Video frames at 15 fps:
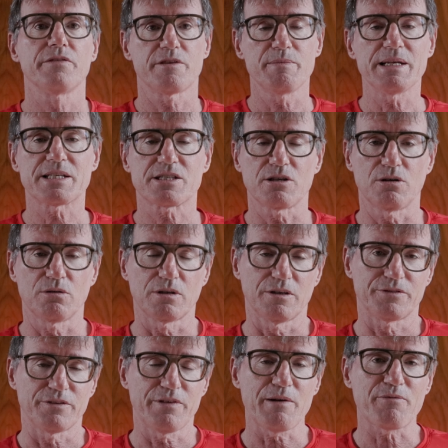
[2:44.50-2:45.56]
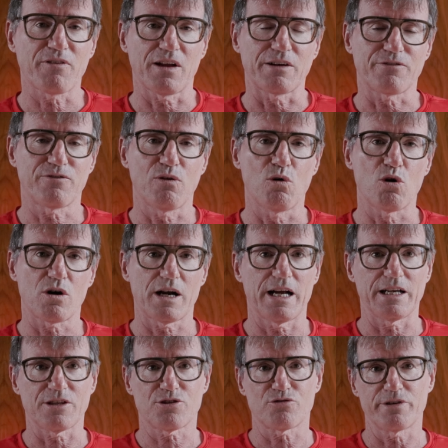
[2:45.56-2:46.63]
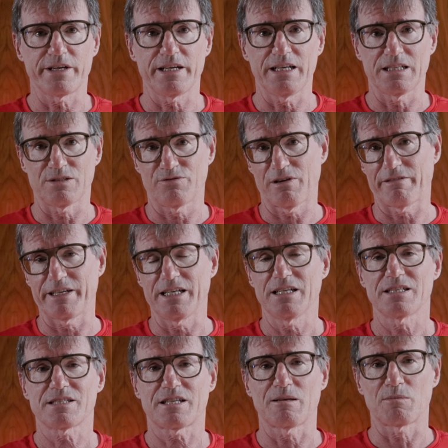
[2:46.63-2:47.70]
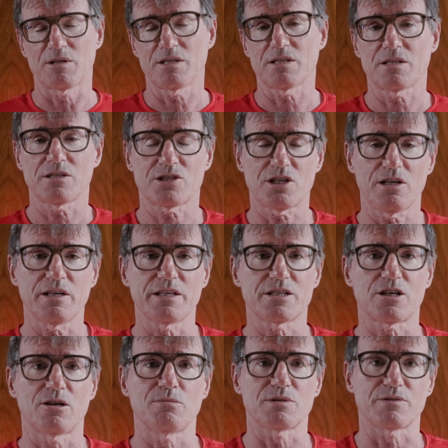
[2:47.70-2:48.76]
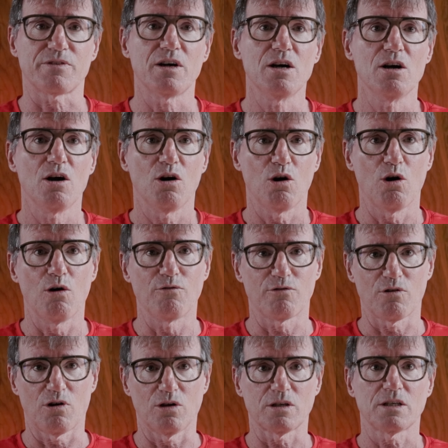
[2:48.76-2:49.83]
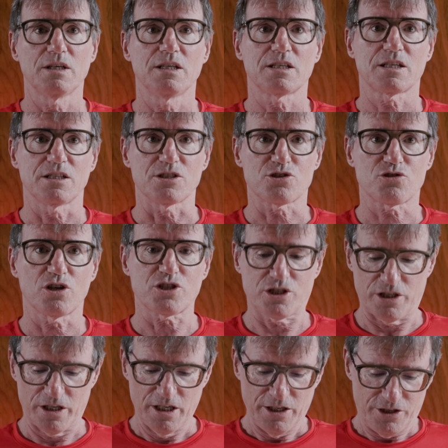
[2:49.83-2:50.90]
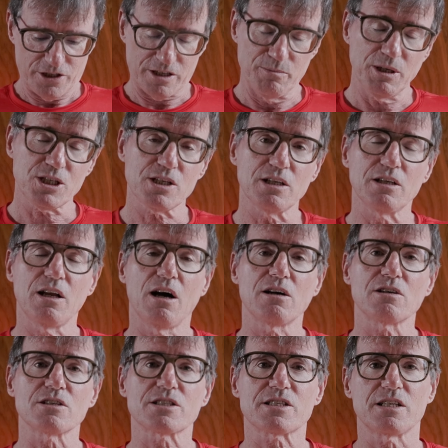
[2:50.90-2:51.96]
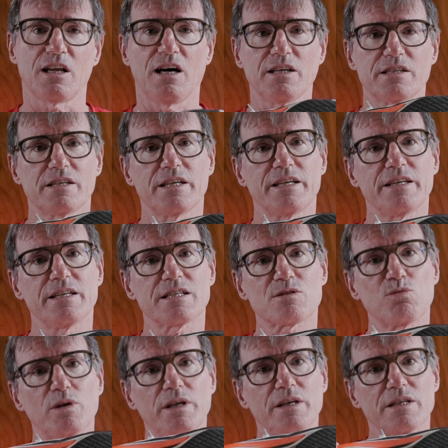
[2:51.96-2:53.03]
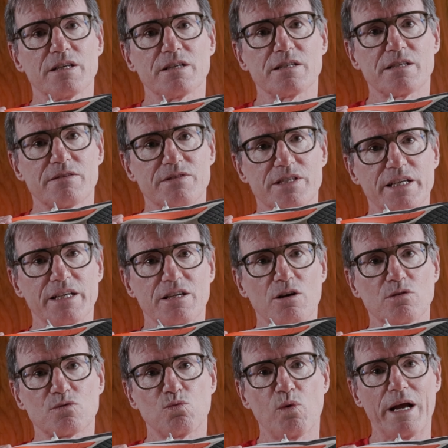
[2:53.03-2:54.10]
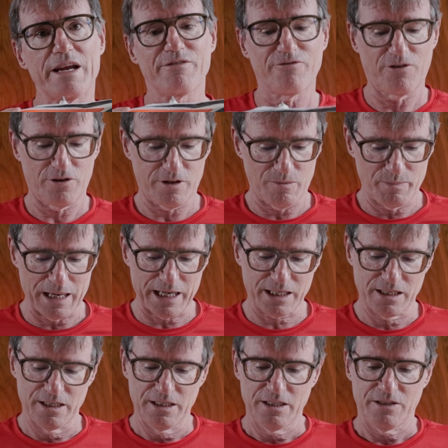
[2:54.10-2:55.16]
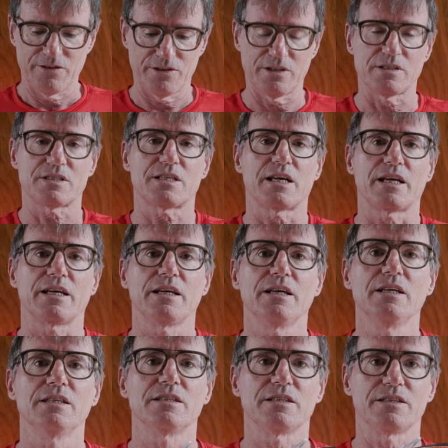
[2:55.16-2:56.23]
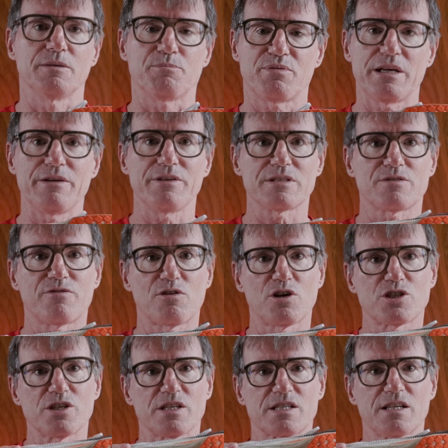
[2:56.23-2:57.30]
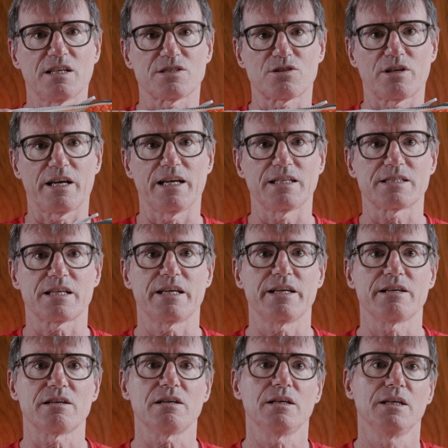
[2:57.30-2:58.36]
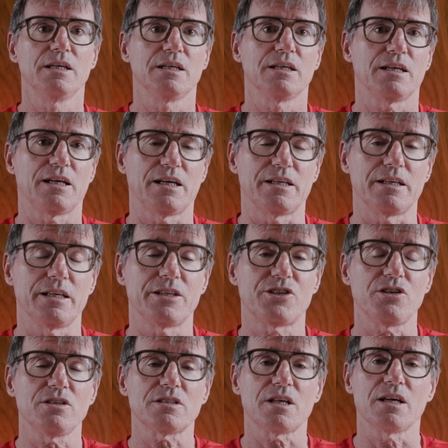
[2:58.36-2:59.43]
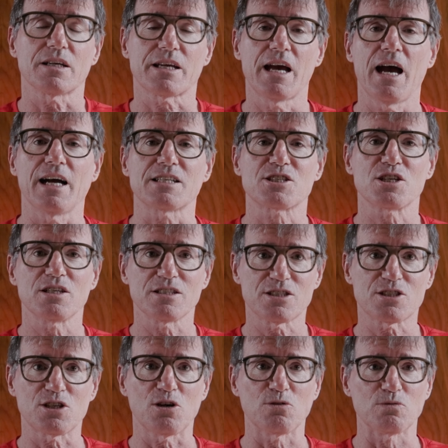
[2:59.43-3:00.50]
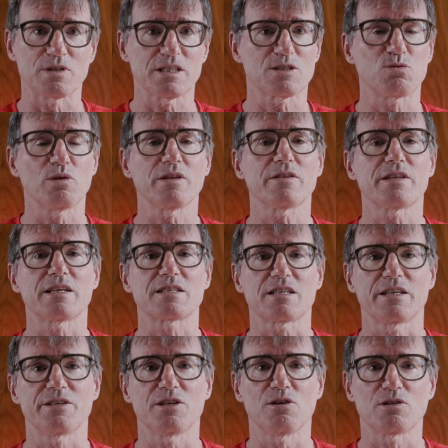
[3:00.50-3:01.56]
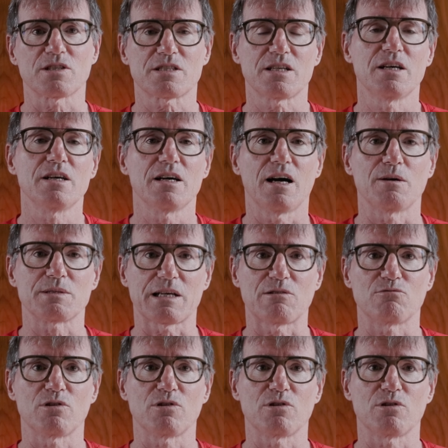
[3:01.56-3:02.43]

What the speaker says: The midsole of the Vaporfly 4 and 3 is very similar, certainly in terms of overall construction. There's a much longer slot in this one. You can see it goes way further back than, say, the previous version. The slot sort of ends here. And it does catch stones. That's one of the things I noticed. I was out